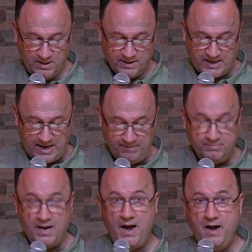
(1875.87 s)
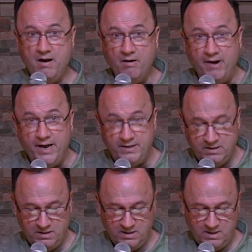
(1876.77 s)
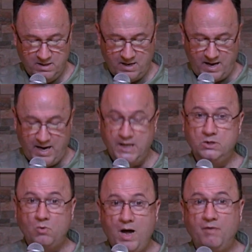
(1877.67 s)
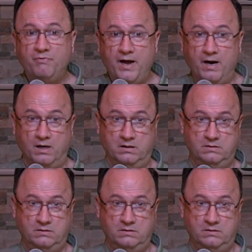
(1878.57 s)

came to Haran and dwelt there.